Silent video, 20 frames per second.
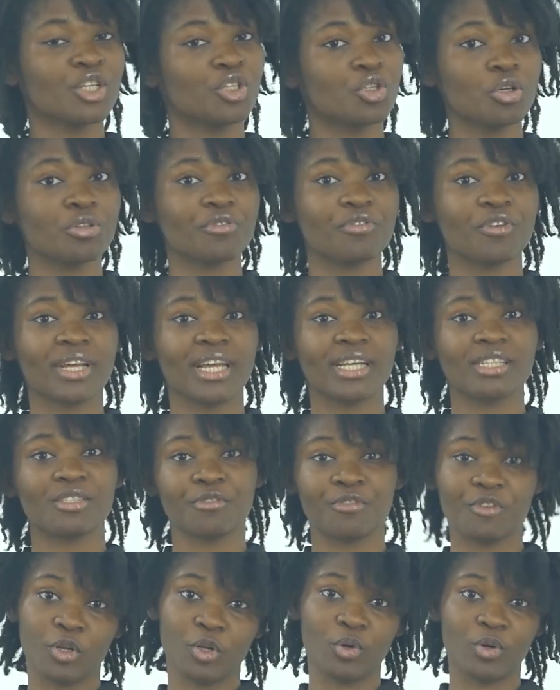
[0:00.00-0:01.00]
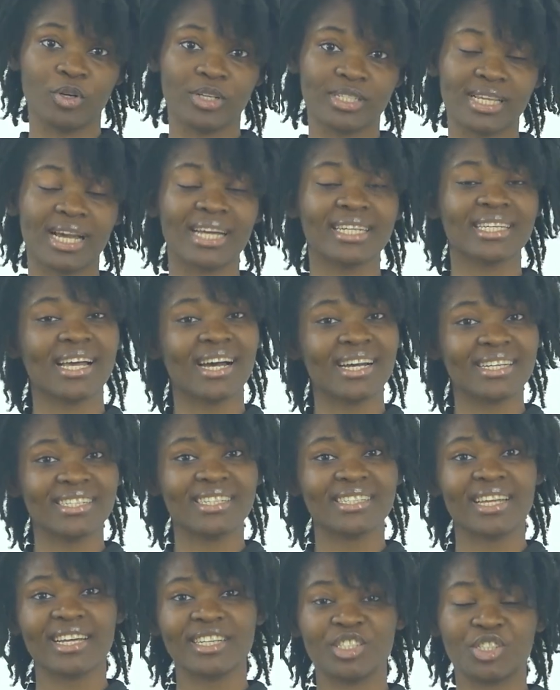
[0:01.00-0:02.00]
Don't forget to follow us at
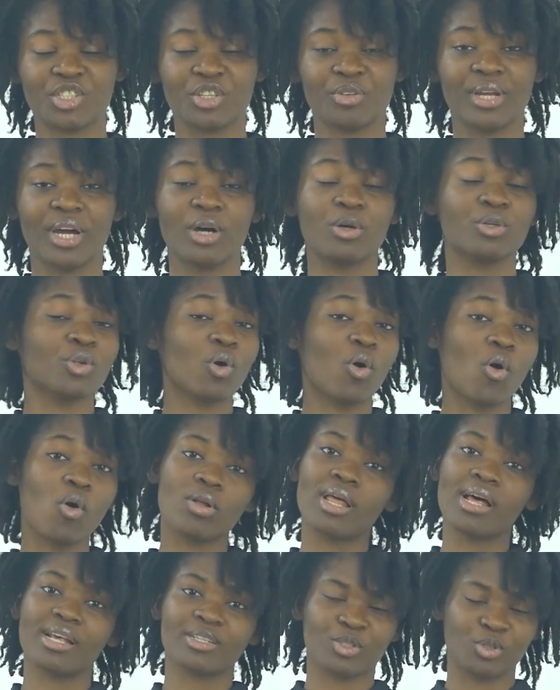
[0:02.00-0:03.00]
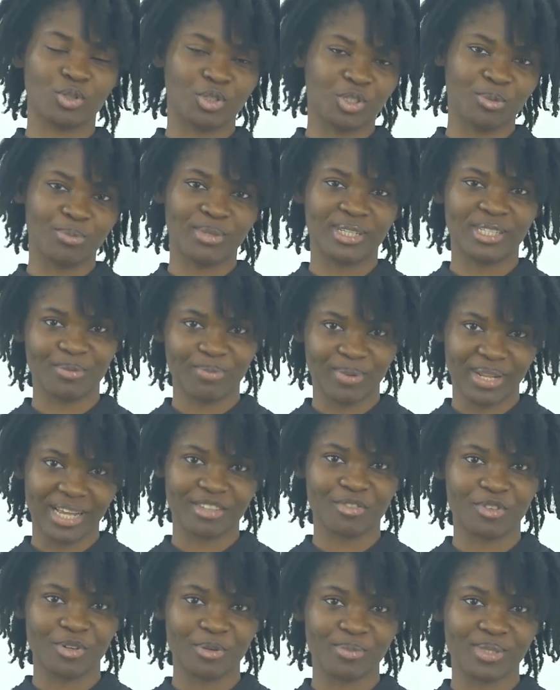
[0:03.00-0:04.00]
Guardian Nigeria on all our social media
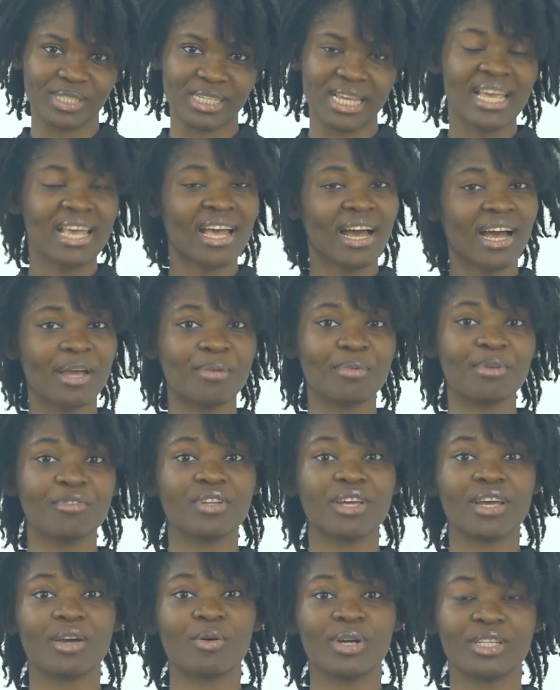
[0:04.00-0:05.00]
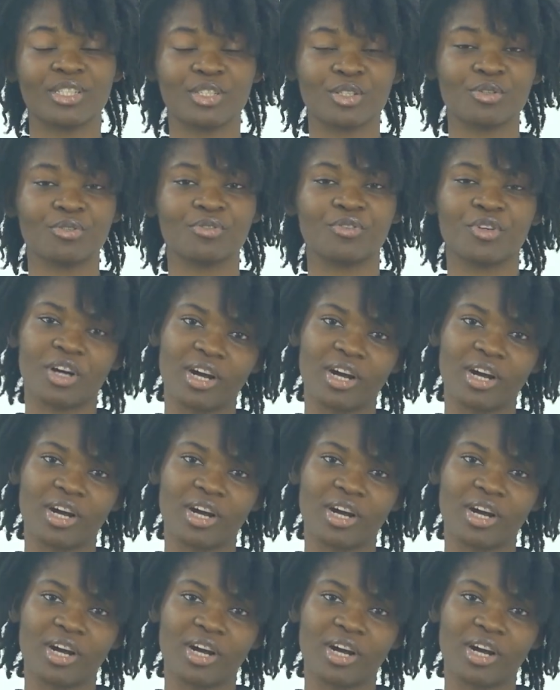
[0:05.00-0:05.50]
platforms. I'm Ifina Wachiku for